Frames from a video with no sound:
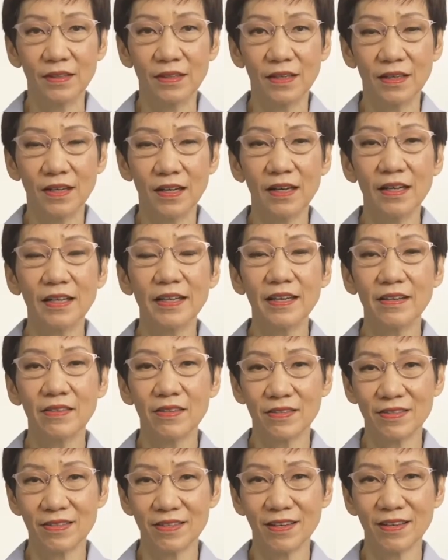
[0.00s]
Earlier
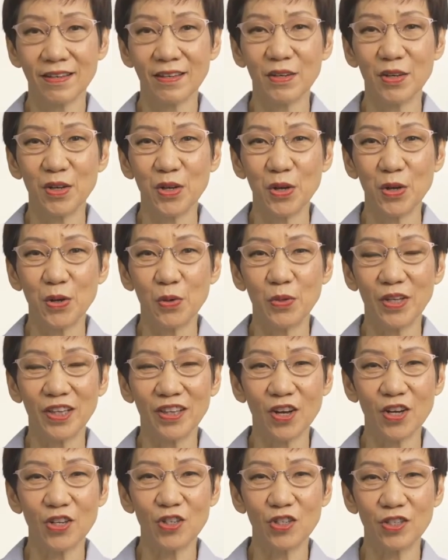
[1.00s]
this year, we
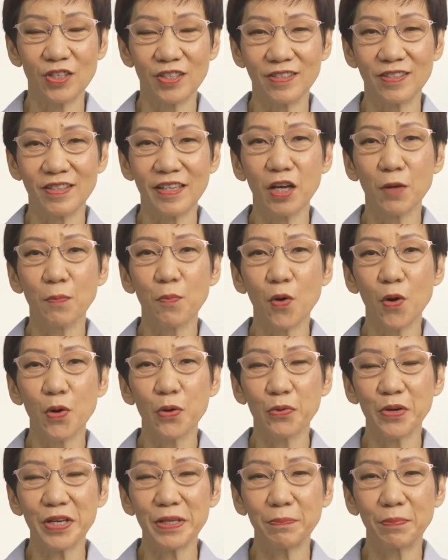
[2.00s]
launched the Singapore
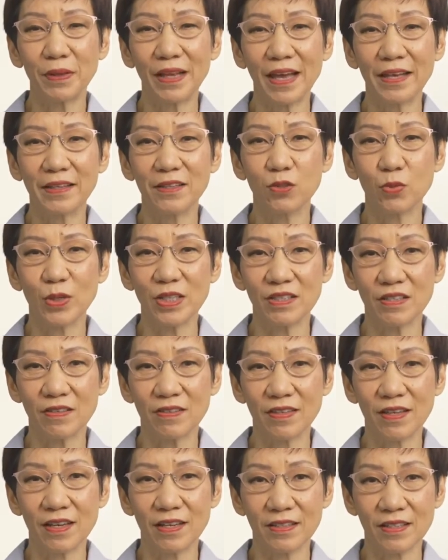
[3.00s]
Green Plan
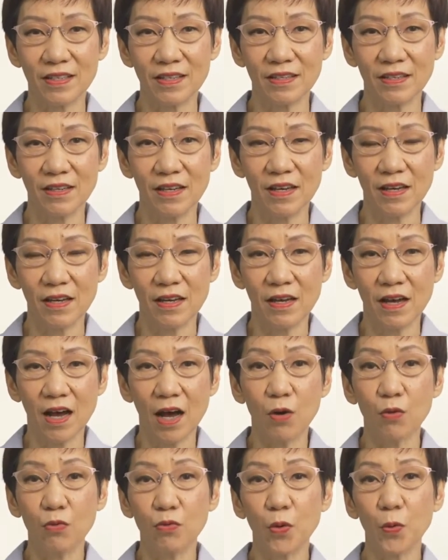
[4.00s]
2030,
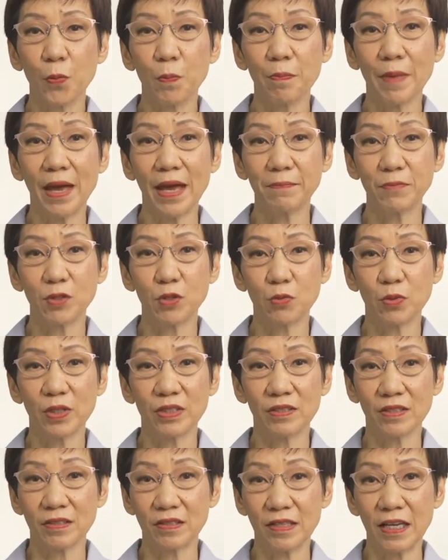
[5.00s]
our roadmap towards
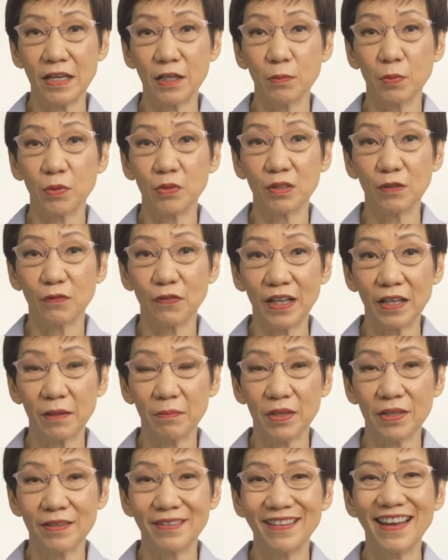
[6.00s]
sustainable
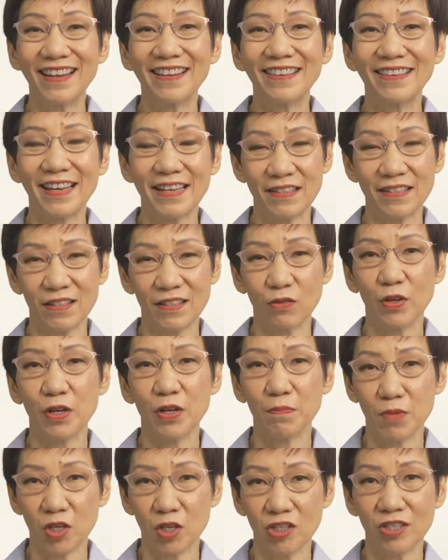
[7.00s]
development and net zero
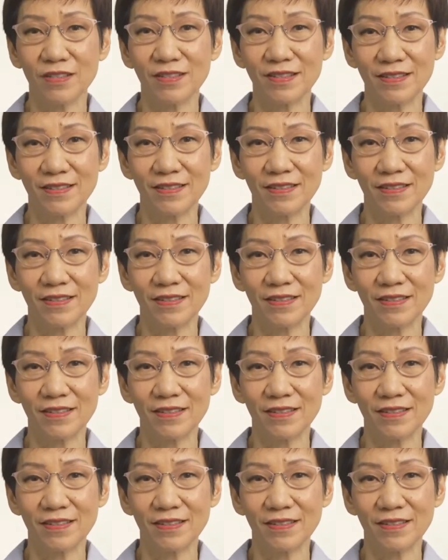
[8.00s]
ambitions.